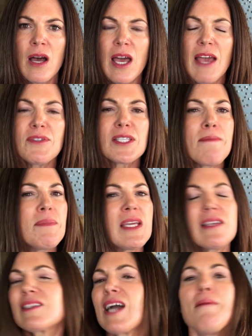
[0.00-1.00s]
If something
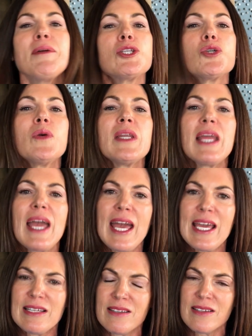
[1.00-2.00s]
is coming to an
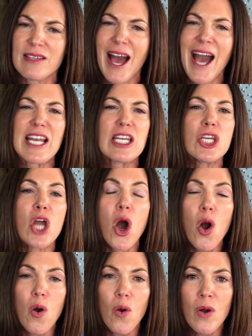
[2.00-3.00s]
end, I
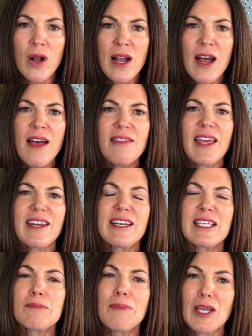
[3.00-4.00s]
know that it
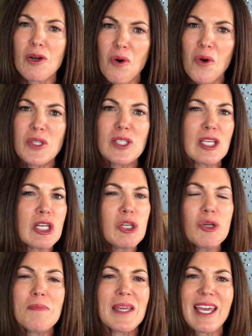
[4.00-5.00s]
is because the
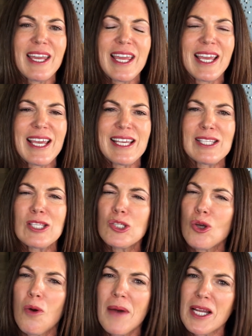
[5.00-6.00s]
new beginning is
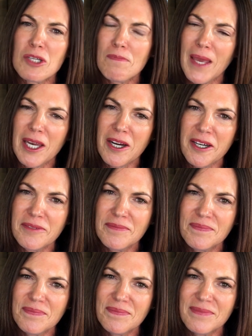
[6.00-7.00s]
so much better.
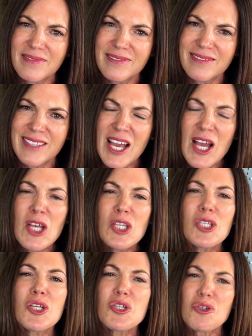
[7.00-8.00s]

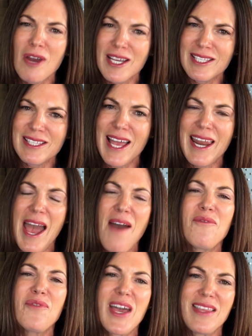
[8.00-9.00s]
So trust that,
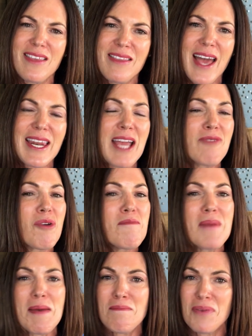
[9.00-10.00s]
have faith in that, and
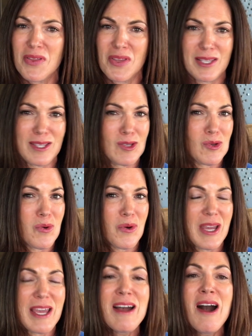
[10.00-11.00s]
remember this
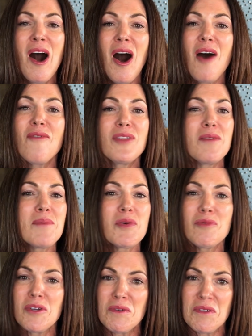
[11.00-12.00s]
story of the
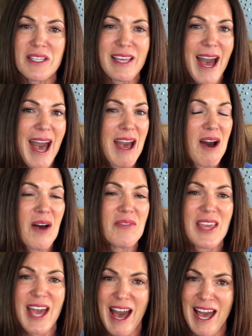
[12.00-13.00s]
marooned guy on
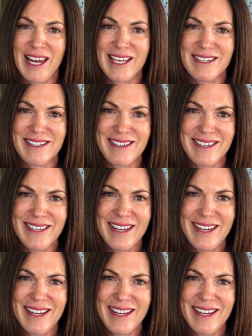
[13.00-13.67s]
the island